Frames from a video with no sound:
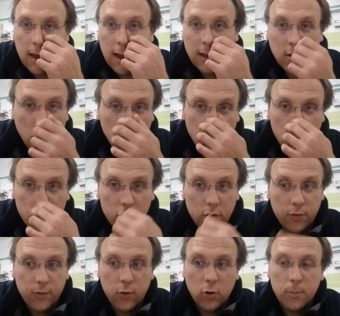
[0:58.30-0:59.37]
Usual sort
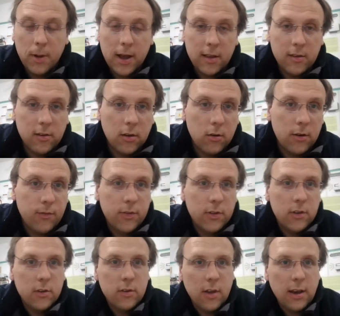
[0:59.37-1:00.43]
of format. So if
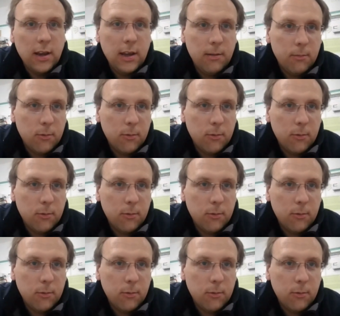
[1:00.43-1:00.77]
there's any